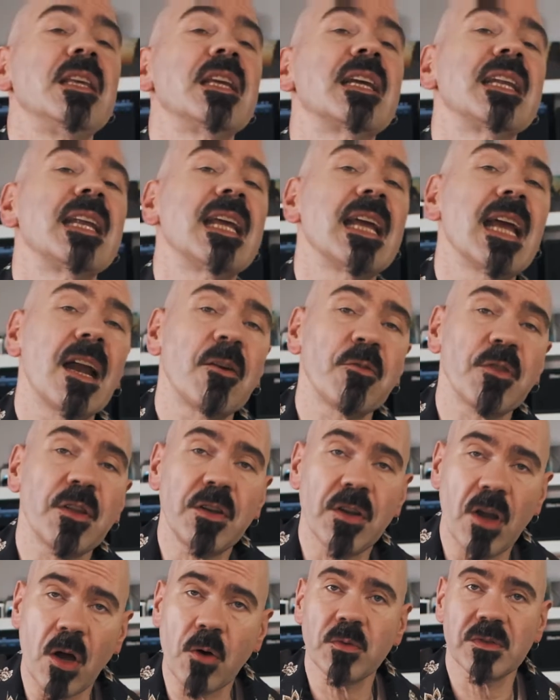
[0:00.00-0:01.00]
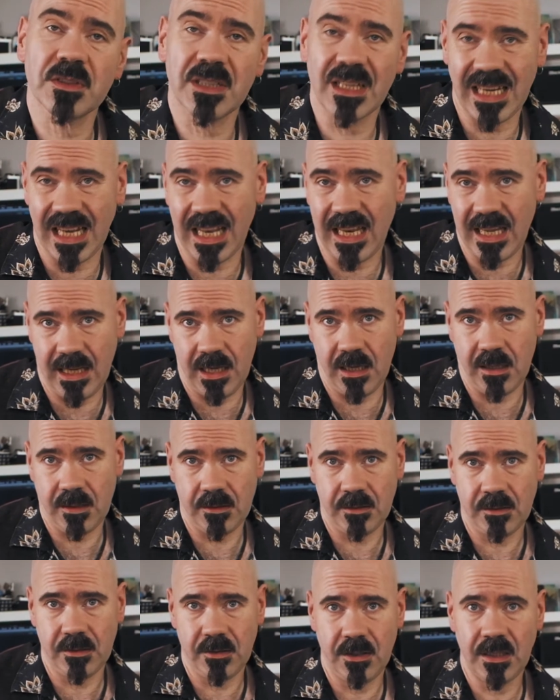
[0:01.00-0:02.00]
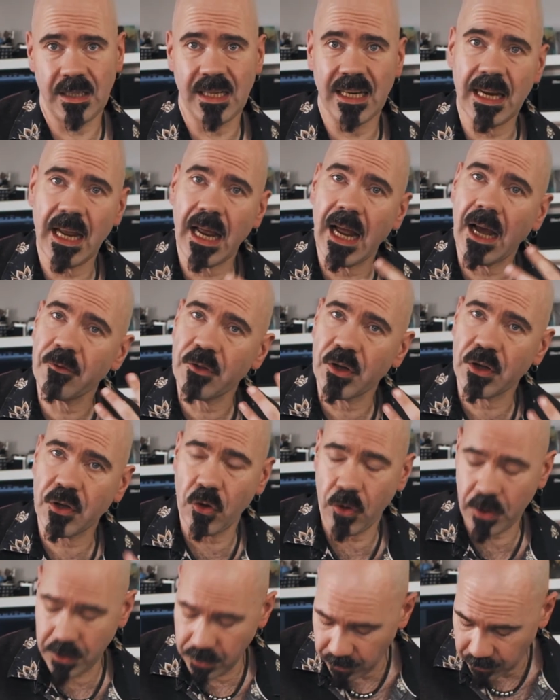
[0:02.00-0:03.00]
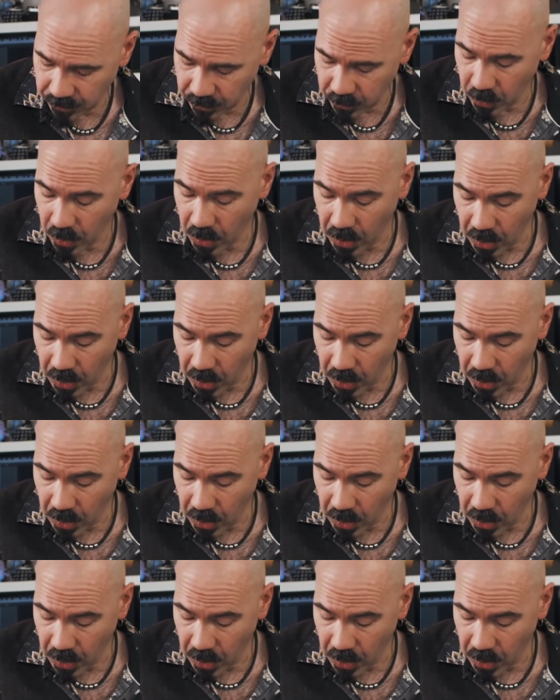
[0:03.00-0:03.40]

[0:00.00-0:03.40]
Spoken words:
hear how the notes are clear. You can hear how they're cutting through